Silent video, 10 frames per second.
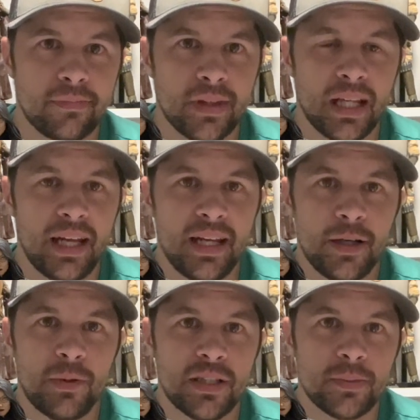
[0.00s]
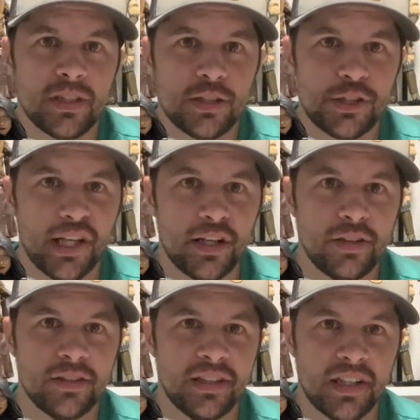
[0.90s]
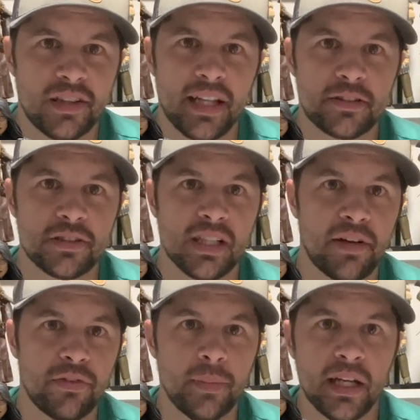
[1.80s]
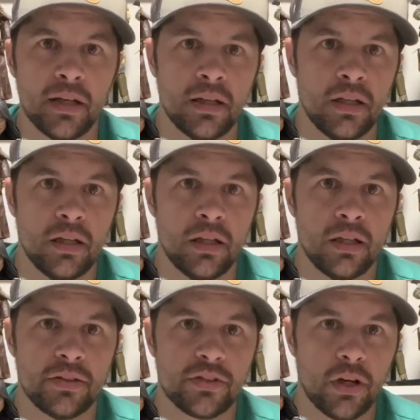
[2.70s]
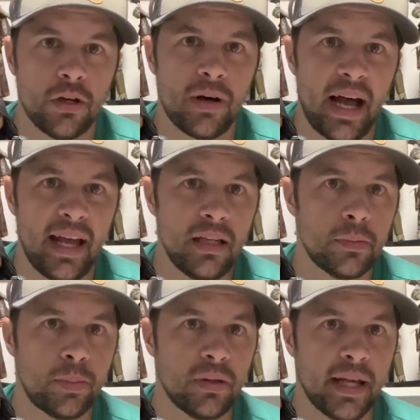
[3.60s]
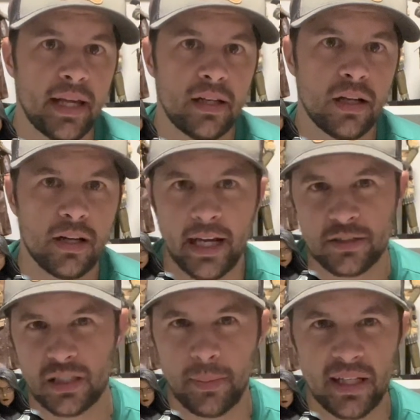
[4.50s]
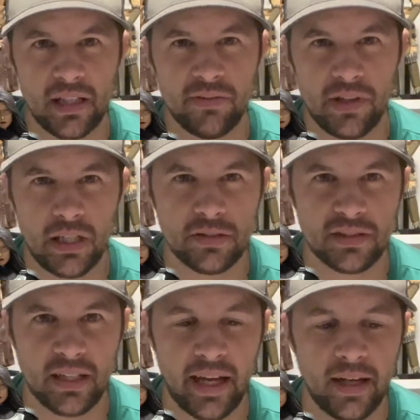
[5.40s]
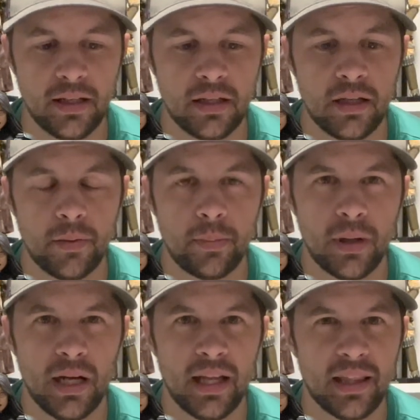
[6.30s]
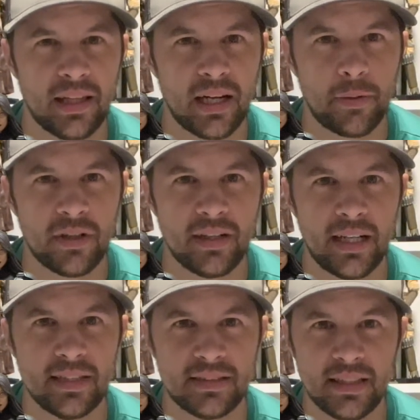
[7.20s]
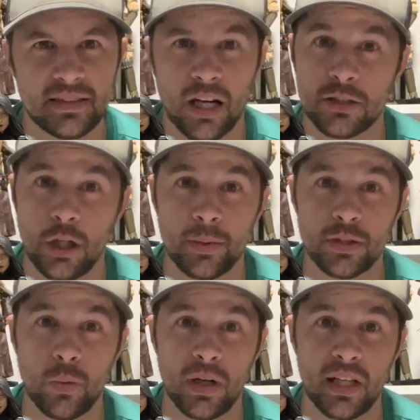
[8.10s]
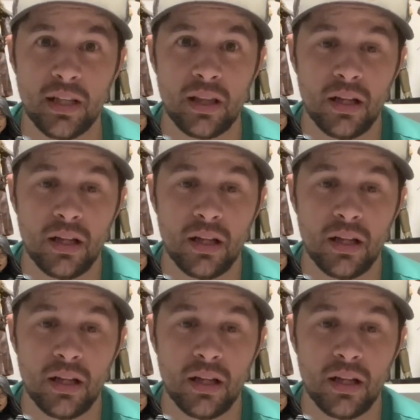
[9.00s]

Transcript: Hey, welcome to the channel, A Collector's Life for Me. So, I hadn't planned on actually making a video today, but then I realized it's October 20th,